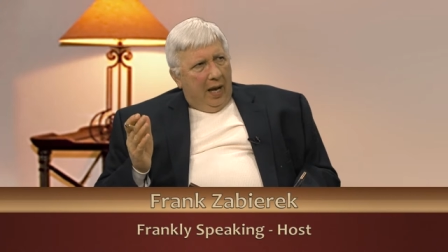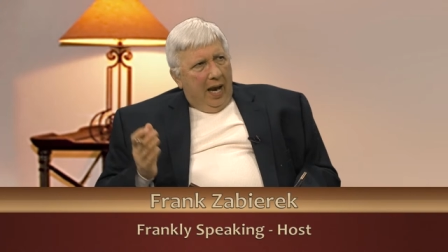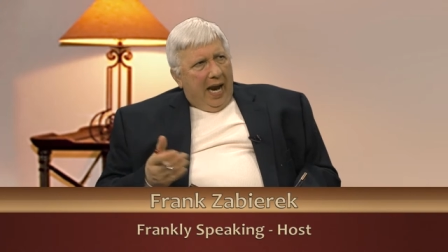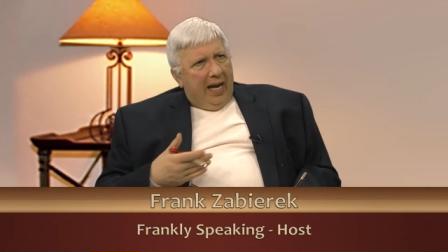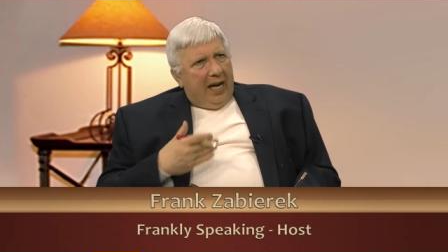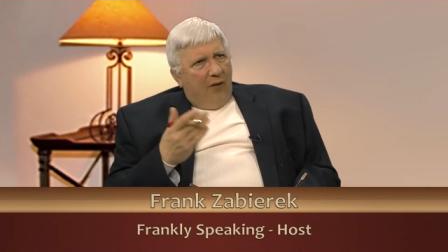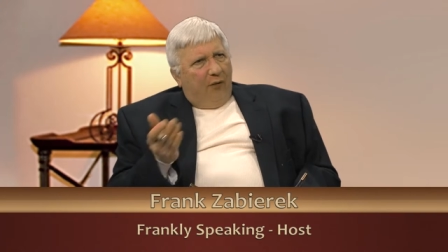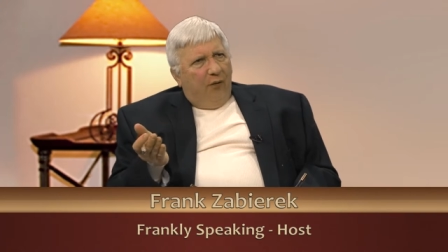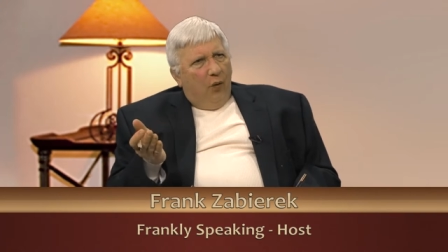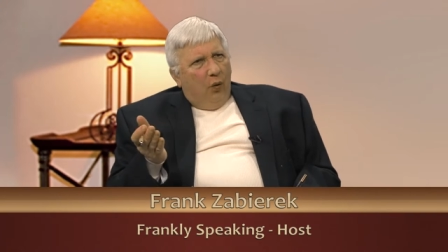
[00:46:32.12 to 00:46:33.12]
Yeah. And our
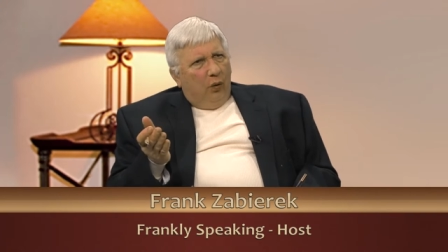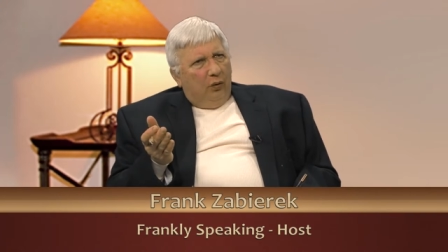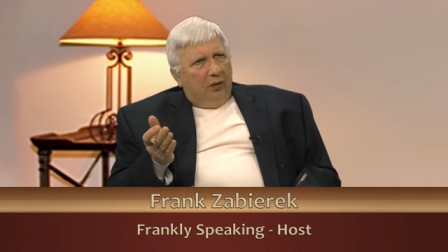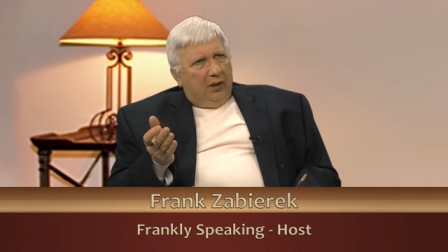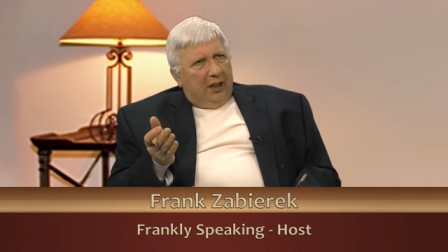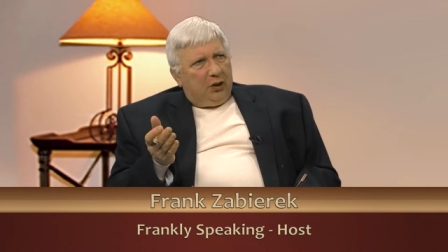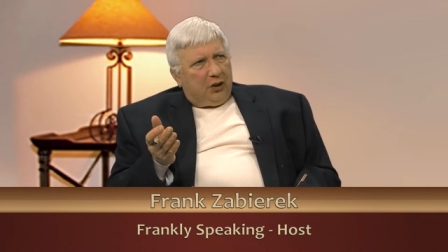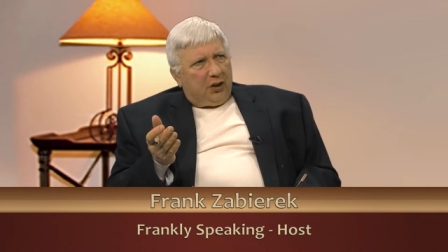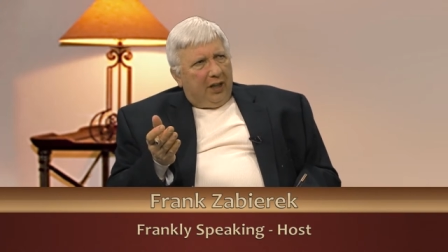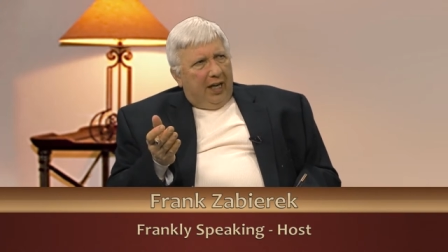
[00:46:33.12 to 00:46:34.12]
four
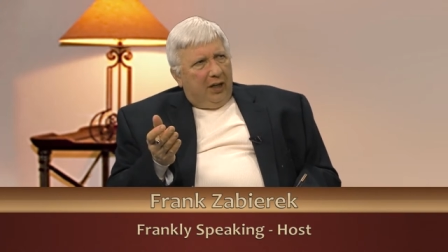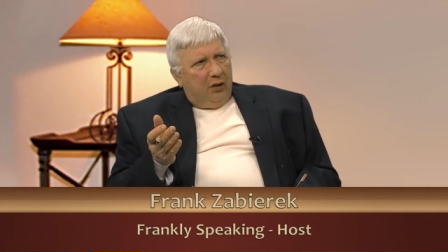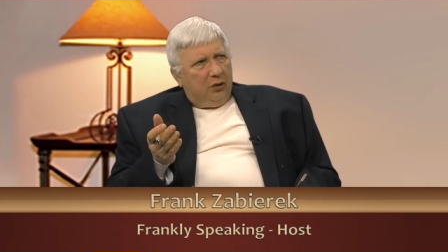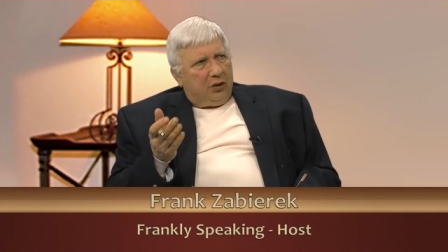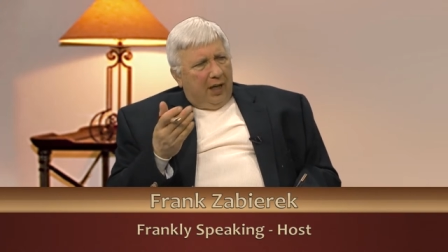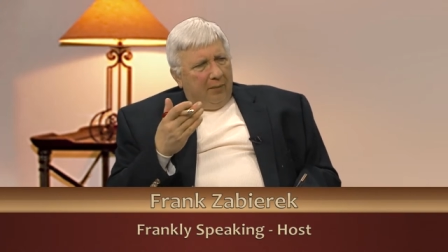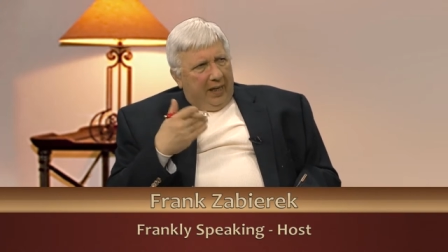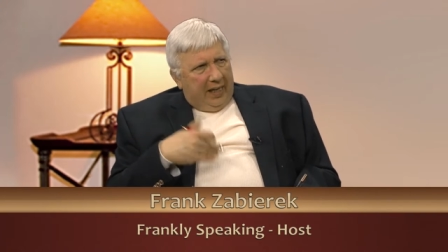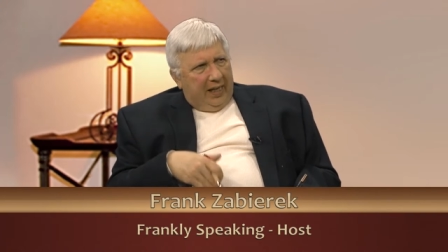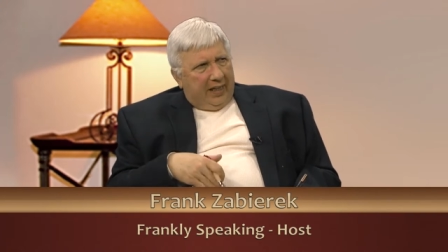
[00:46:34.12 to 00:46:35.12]
legislators, um,
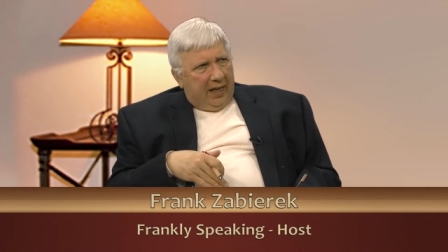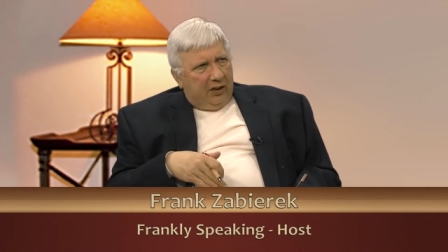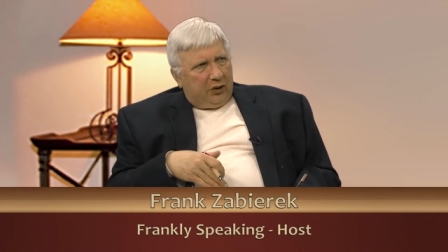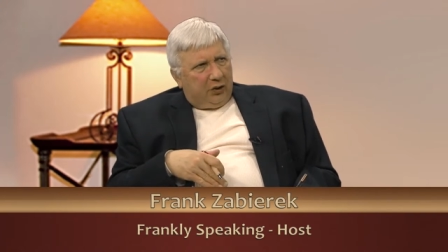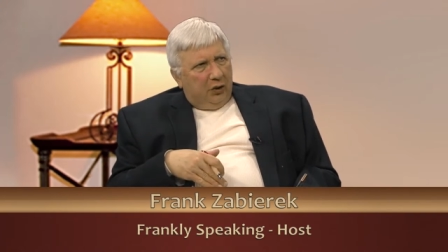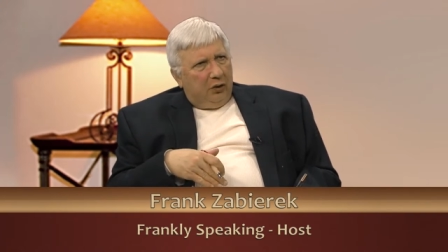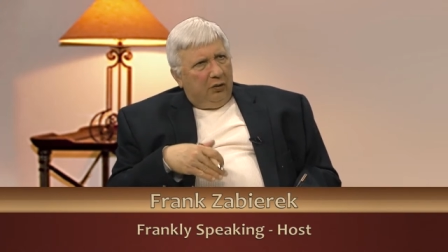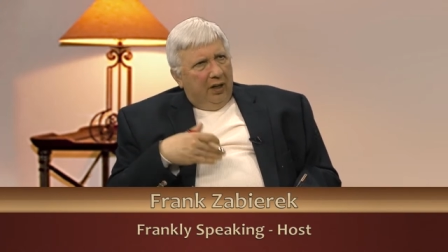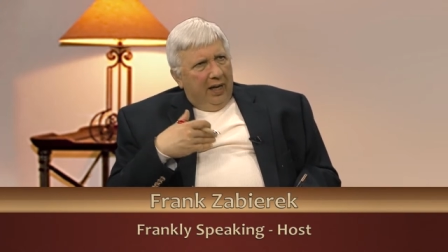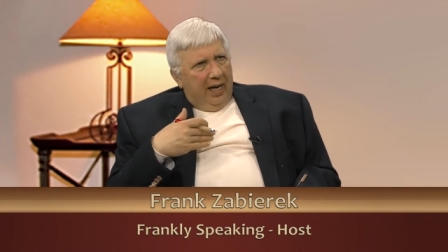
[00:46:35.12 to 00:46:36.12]
Annie
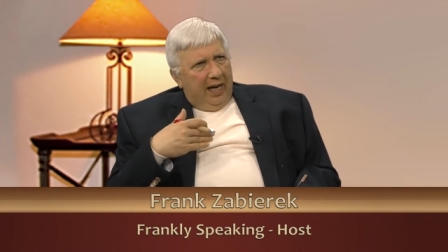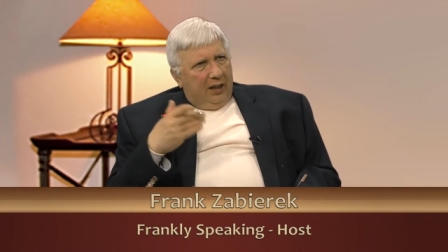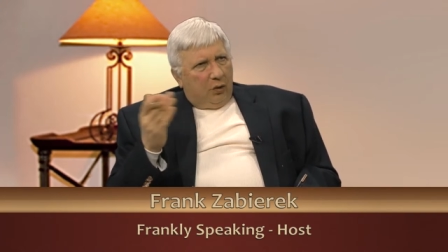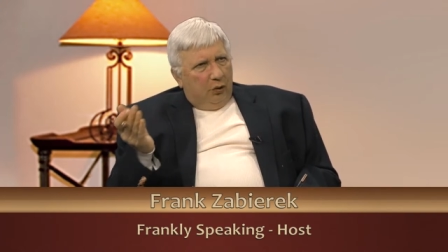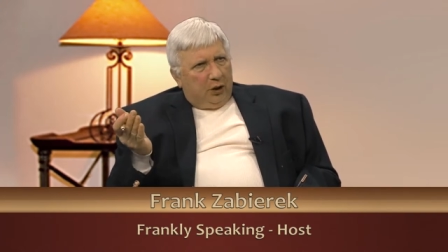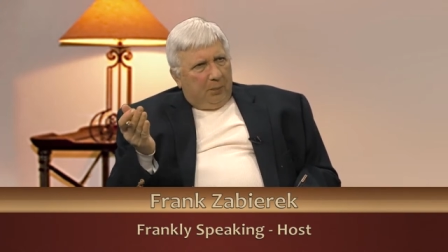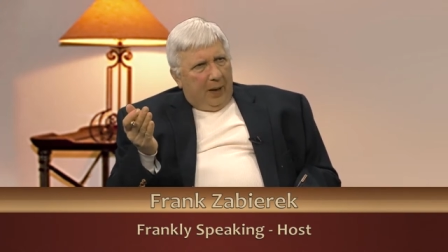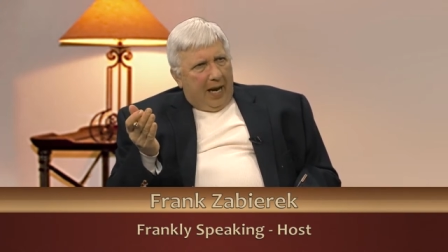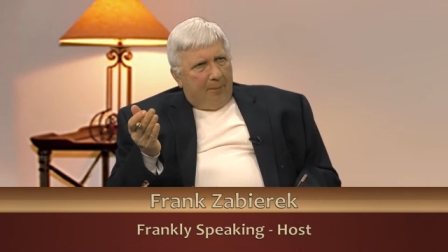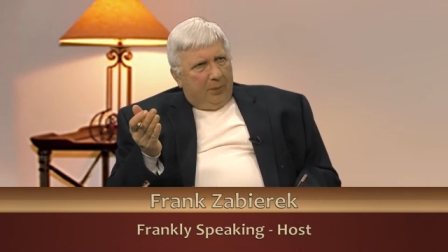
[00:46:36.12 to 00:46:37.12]
Custer and Chris
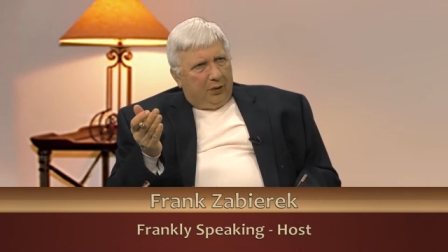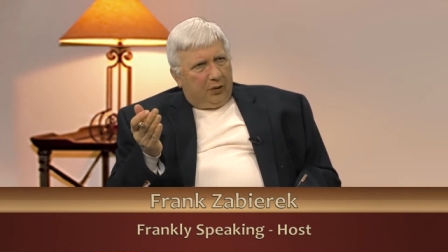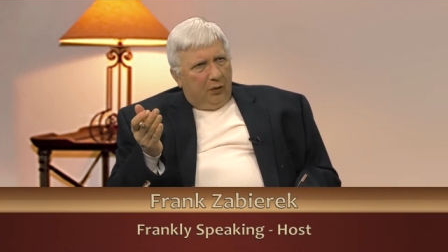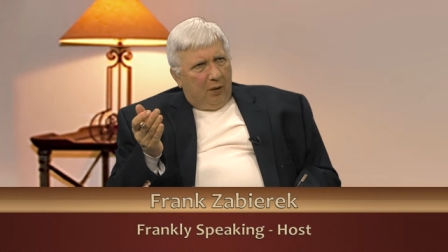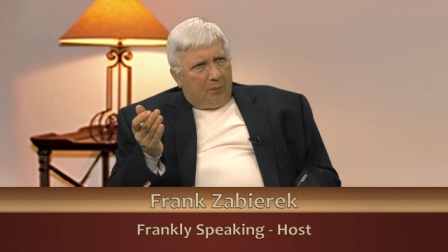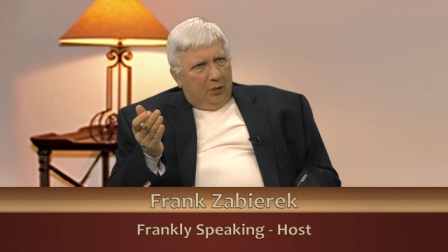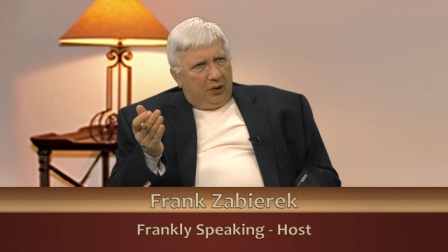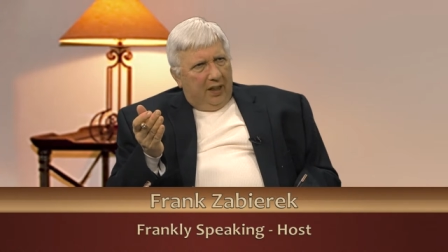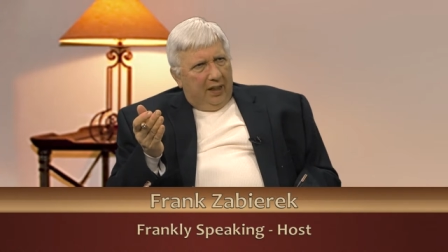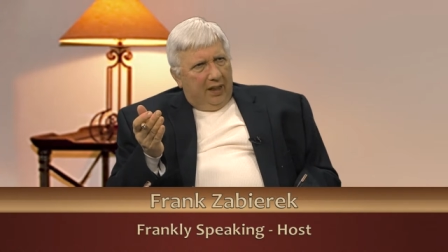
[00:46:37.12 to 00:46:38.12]
Pappas, the
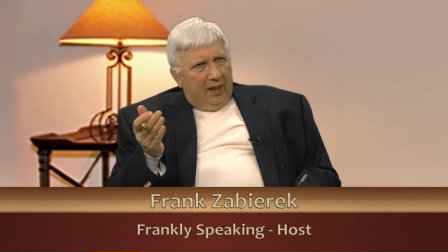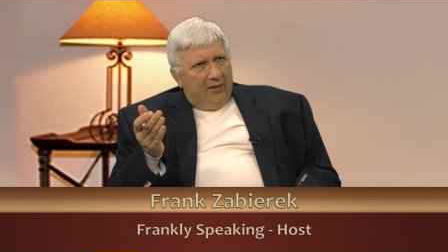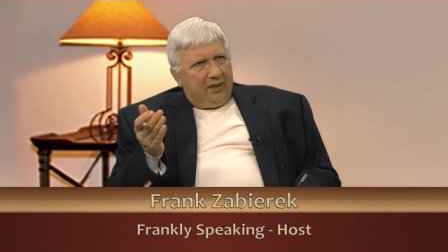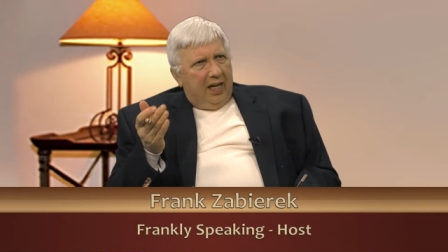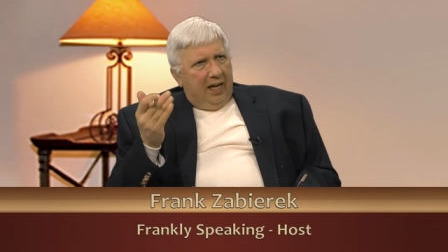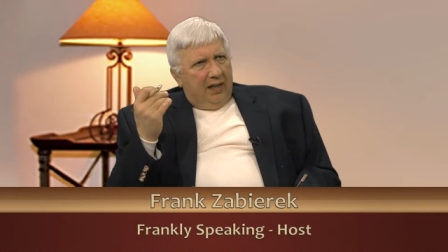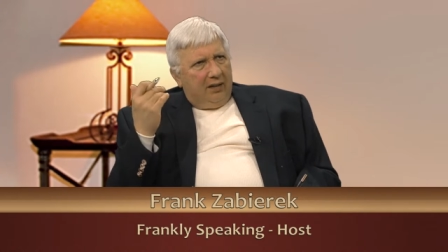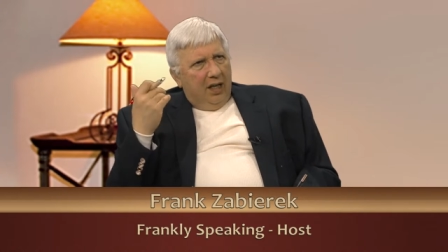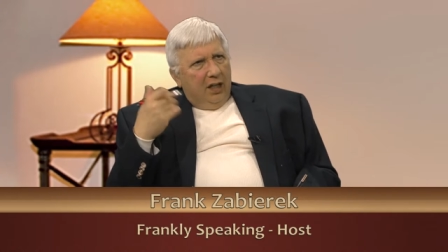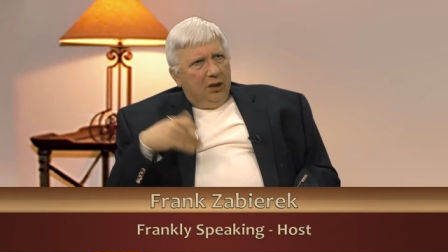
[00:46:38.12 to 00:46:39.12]
representatives,
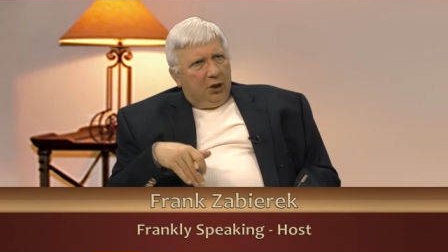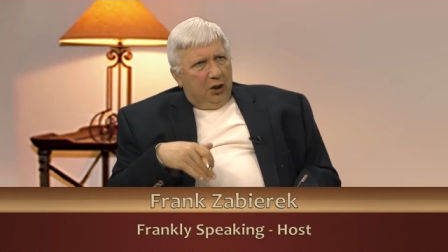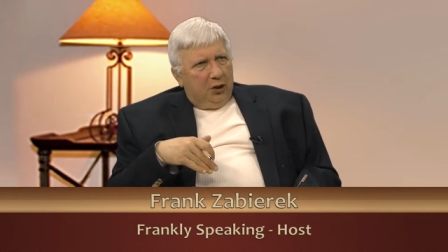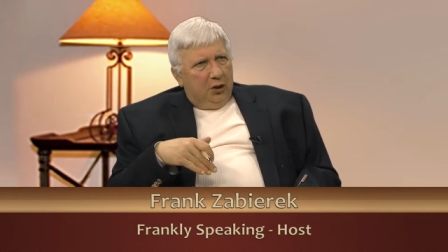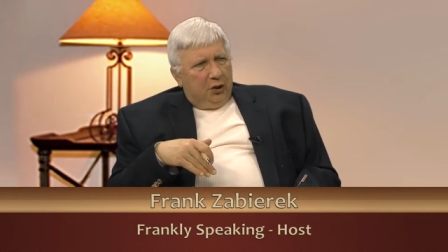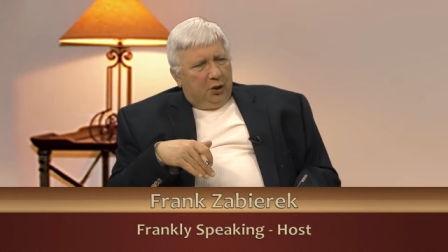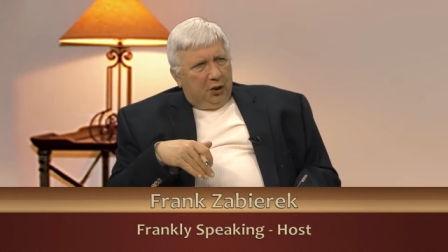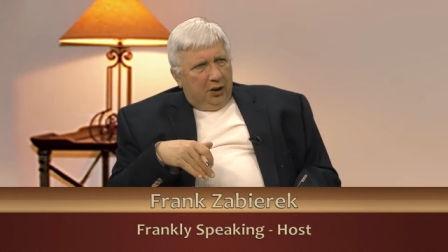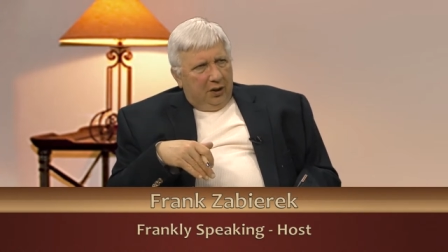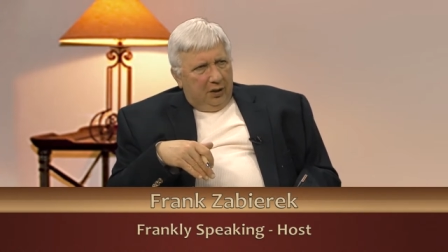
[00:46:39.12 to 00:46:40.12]
and Jan
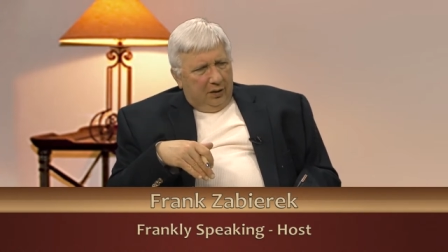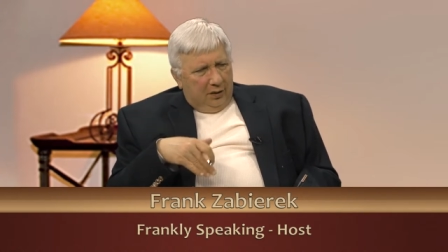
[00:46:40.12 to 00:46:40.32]
Jan